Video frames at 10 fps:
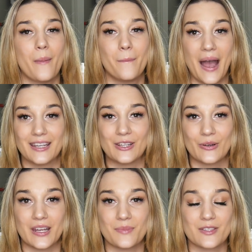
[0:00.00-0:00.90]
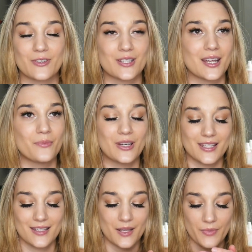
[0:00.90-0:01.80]
body creams. For some
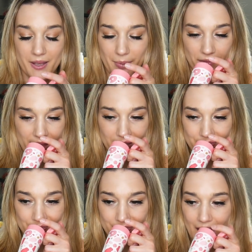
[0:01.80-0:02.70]
reason, something about that,